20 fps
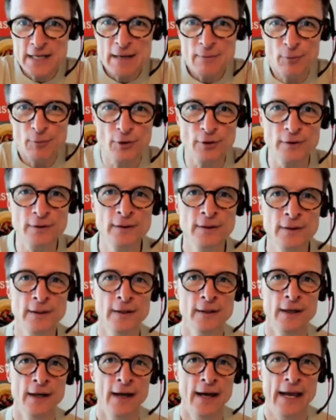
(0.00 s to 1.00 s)
table
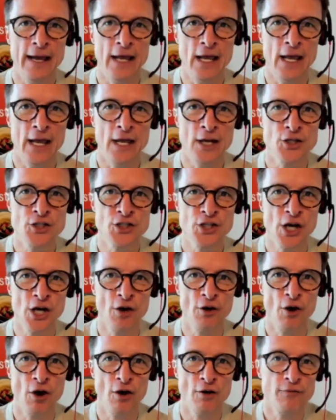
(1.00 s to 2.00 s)
and
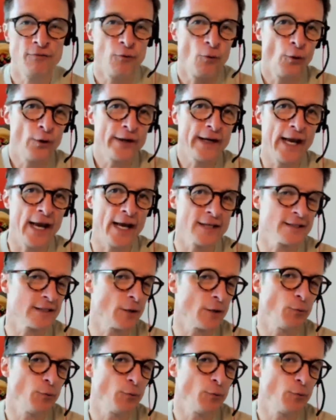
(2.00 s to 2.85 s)
share our forecasts.